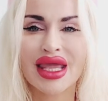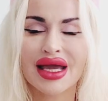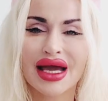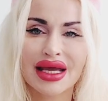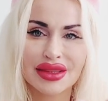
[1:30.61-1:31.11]

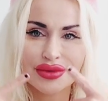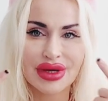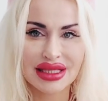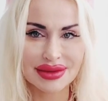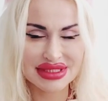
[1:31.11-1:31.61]
I got the
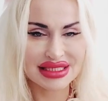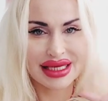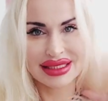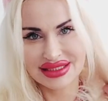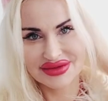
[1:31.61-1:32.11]
red lips
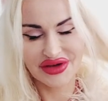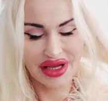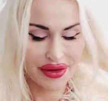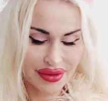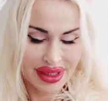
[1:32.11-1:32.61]
today just for
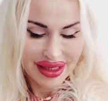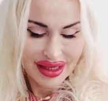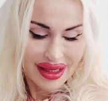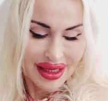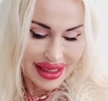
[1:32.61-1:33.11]
you.
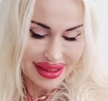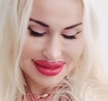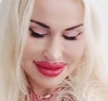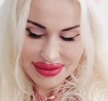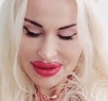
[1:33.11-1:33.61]

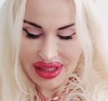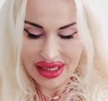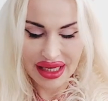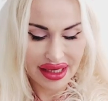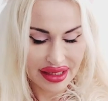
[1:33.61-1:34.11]
Cancer lips.
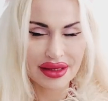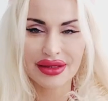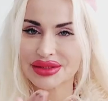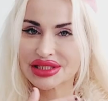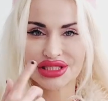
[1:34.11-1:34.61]

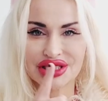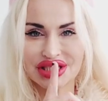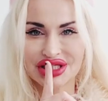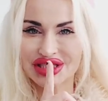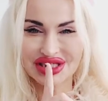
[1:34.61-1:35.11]

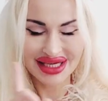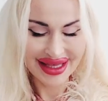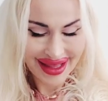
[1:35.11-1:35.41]
Okay.